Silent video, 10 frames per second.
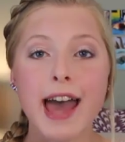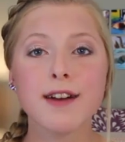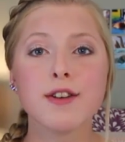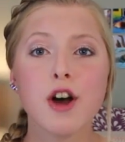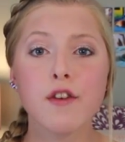I
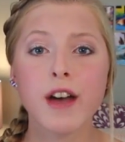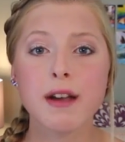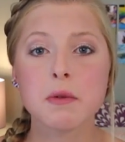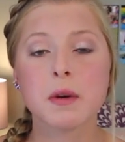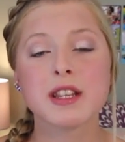don't know if
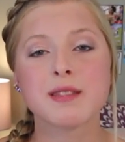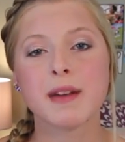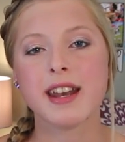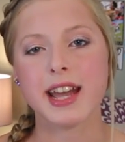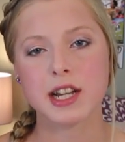I would want to
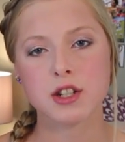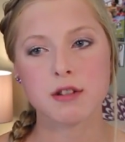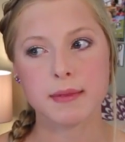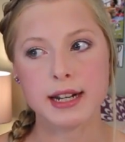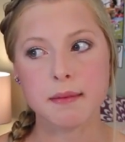spend
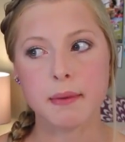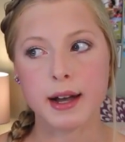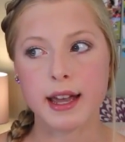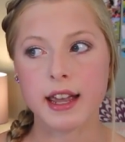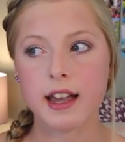extra money
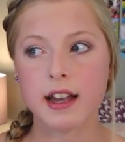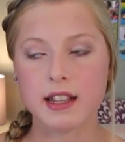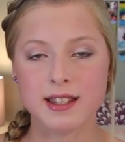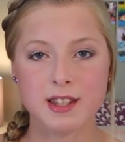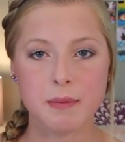buying
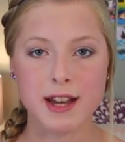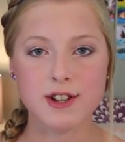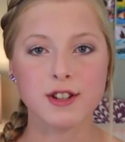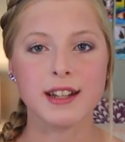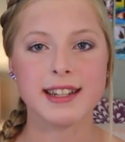a
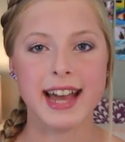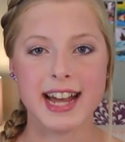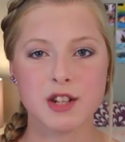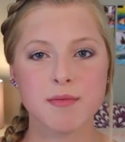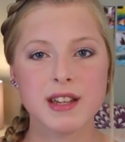special
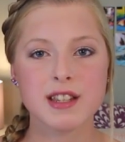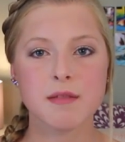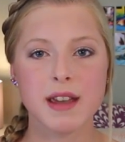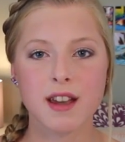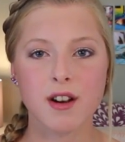attachment
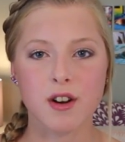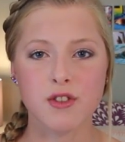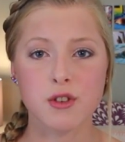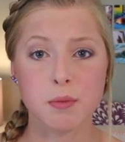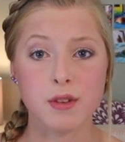to make it
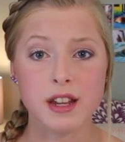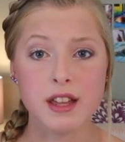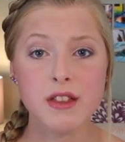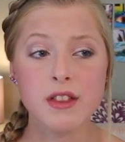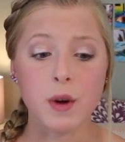harder to breathe